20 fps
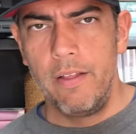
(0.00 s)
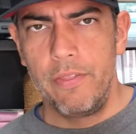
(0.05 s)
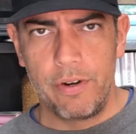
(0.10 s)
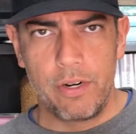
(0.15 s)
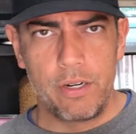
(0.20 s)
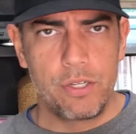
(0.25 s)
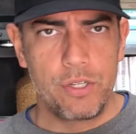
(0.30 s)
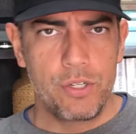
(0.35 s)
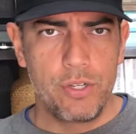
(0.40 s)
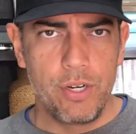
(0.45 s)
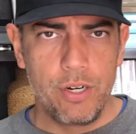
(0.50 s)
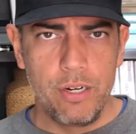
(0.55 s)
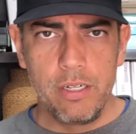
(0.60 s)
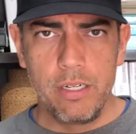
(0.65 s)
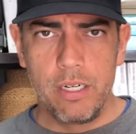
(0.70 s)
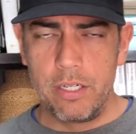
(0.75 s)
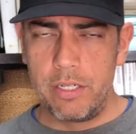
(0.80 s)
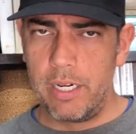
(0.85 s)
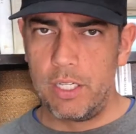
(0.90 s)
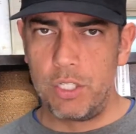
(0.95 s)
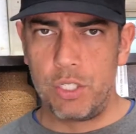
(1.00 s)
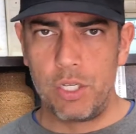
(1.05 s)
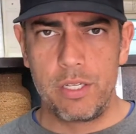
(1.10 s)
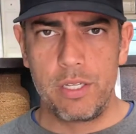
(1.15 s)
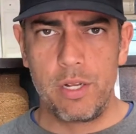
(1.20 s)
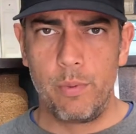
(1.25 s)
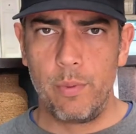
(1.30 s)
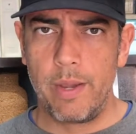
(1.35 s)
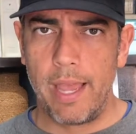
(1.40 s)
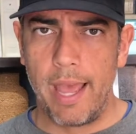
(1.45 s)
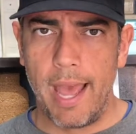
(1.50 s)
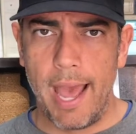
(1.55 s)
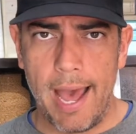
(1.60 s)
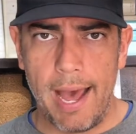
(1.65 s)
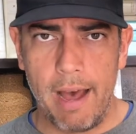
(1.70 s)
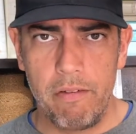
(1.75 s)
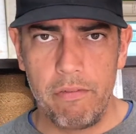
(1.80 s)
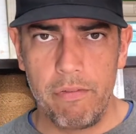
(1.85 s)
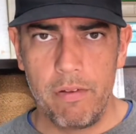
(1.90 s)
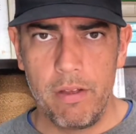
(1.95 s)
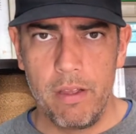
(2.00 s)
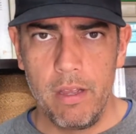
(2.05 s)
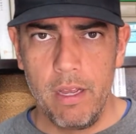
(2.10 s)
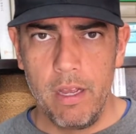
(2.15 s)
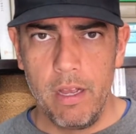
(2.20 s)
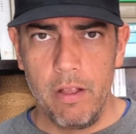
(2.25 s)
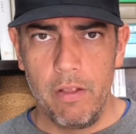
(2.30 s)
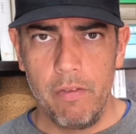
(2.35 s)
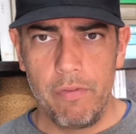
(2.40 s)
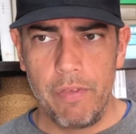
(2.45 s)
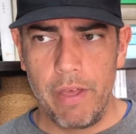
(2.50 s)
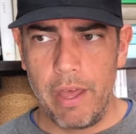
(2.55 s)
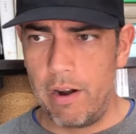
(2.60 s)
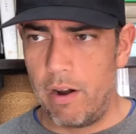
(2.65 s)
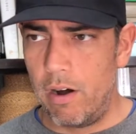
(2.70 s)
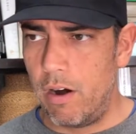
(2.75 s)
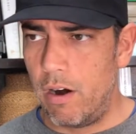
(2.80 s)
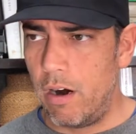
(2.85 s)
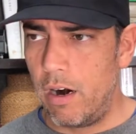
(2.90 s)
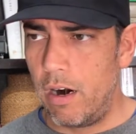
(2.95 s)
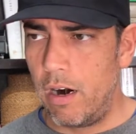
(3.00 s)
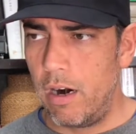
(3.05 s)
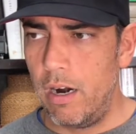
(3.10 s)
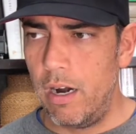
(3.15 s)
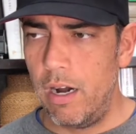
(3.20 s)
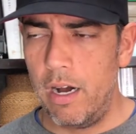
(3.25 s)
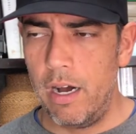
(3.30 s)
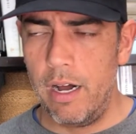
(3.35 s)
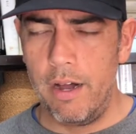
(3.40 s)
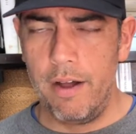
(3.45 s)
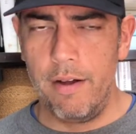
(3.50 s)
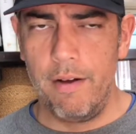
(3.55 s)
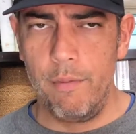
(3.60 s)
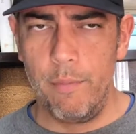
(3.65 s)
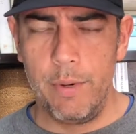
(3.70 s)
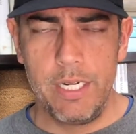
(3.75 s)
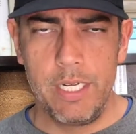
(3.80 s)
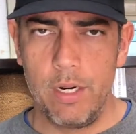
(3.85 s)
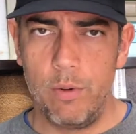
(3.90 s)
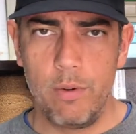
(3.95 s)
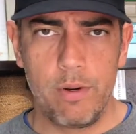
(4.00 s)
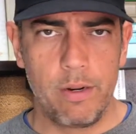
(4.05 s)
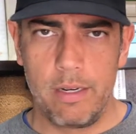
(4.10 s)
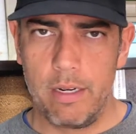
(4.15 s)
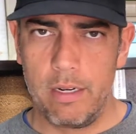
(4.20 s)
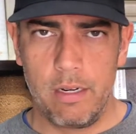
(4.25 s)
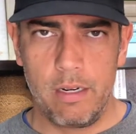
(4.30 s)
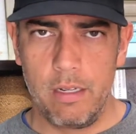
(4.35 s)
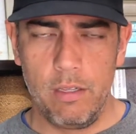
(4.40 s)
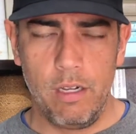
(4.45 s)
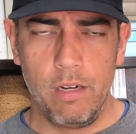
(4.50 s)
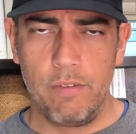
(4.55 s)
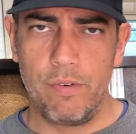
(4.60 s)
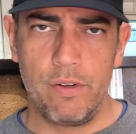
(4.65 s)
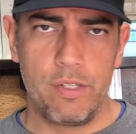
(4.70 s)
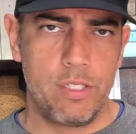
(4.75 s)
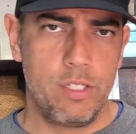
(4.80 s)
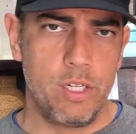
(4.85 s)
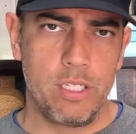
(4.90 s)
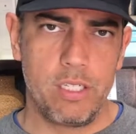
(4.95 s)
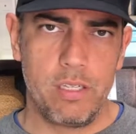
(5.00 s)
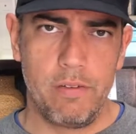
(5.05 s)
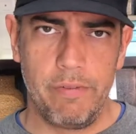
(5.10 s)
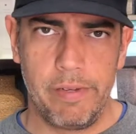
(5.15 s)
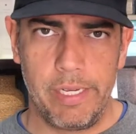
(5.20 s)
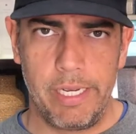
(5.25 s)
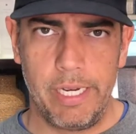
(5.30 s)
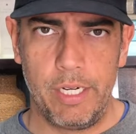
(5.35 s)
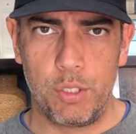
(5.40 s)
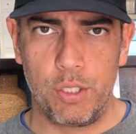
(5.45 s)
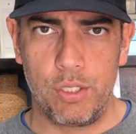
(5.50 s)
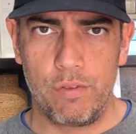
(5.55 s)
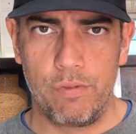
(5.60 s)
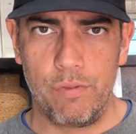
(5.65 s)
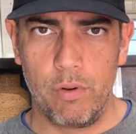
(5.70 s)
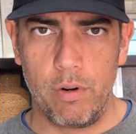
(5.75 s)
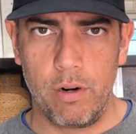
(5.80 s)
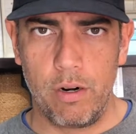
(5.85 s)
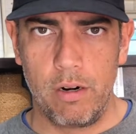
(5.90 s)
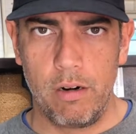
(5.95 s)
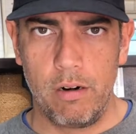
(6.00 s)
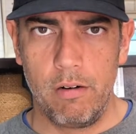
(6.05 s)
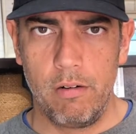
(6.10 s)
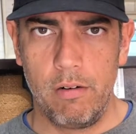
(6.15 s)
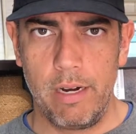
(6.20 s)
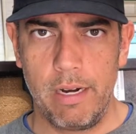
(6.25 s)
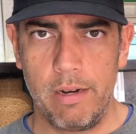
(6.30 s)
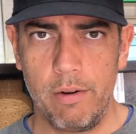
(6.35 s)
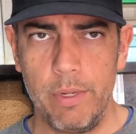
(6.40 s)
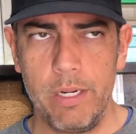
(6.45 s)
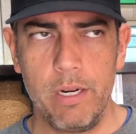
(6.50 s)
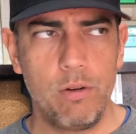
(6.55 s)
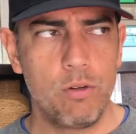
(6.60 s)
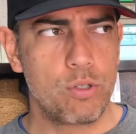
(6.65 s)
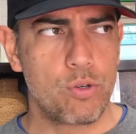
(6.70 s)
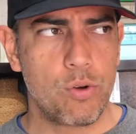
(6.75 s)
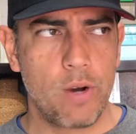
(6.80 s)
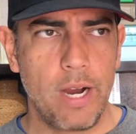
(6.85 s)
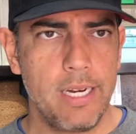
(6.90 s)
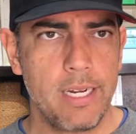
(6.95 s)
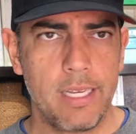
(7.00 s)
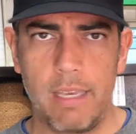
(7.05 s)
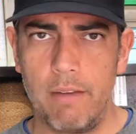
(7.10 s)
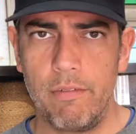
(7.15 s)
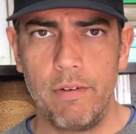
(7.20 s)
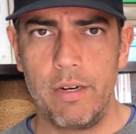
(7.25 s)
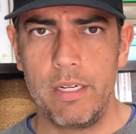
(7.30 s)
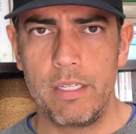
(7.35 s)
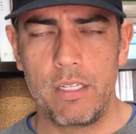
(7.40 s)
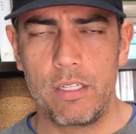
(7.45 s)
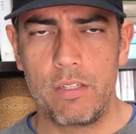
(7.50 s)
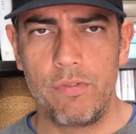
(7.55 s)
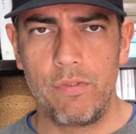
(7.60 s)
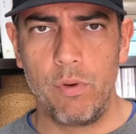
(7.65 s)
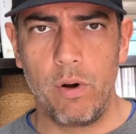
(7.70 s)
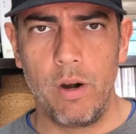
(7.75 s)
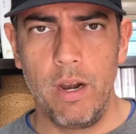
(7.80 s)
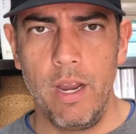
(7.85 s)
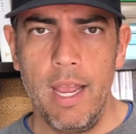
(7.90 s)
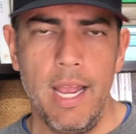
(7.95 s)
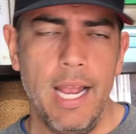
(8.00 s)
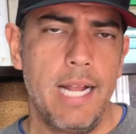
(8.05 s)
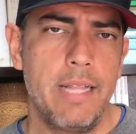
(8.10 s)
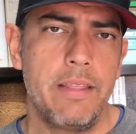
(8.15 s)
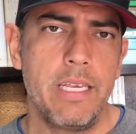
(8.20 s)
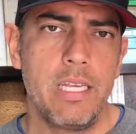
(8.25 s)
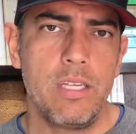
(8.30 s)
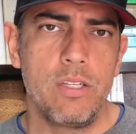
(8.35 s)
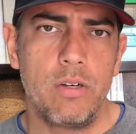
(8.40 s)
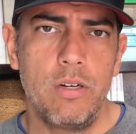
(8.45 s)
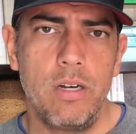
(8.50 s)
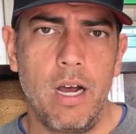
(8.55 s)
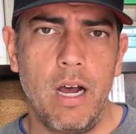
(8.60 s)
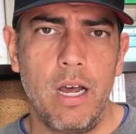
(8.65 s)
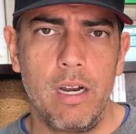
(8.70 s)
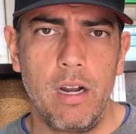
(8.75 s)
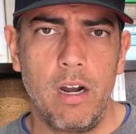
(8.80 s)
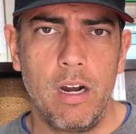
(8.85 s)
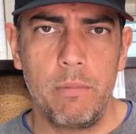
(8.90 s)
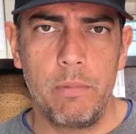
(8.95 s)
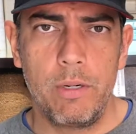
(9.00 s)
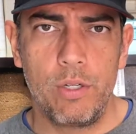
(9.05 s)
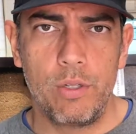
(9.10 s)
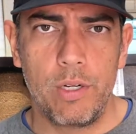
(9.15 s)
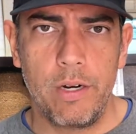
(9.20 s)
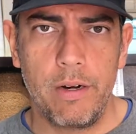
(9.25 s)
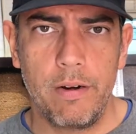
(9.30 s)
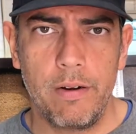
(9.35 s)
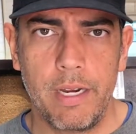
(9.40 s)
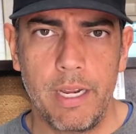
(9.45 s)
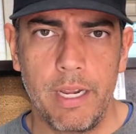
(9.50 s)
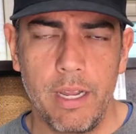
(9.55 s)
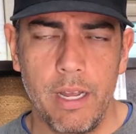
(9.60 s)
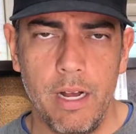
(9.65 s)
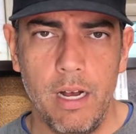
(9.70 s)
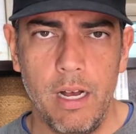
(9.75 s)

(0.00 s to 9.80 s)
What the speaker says: there are certain distinctions that we have that are we don't look for justifications for, right? We don't try to give reasons for, and these are non-arbitrary